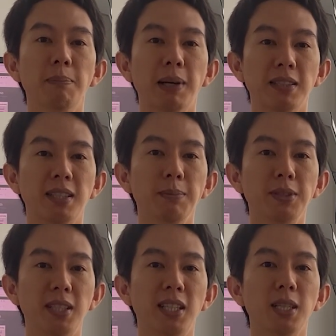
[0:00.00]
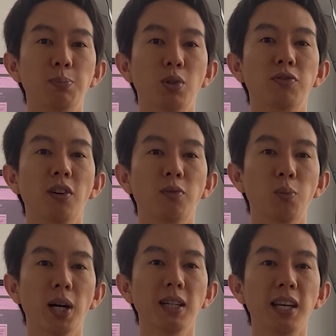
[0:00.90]
but some standard proof of
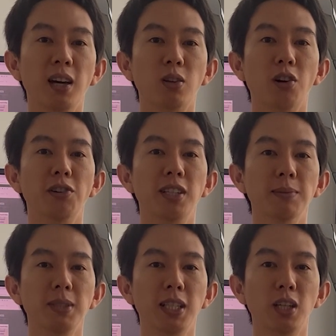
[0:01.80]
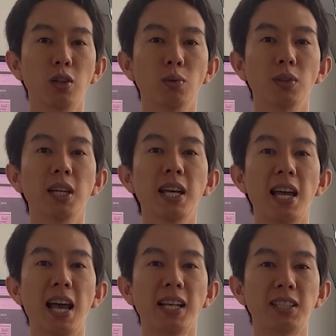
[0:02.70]
work algorithms include
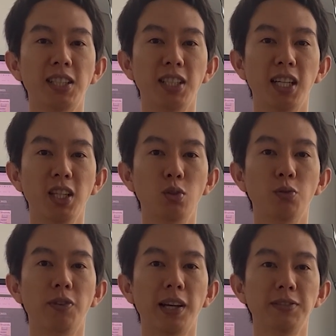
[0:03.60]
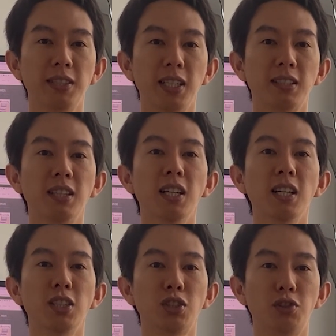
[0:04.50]
SHA-256,
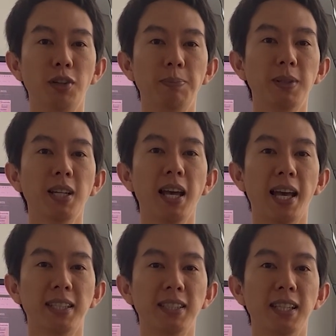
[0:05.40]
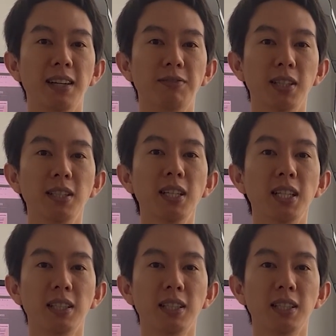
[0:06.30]
Script X11,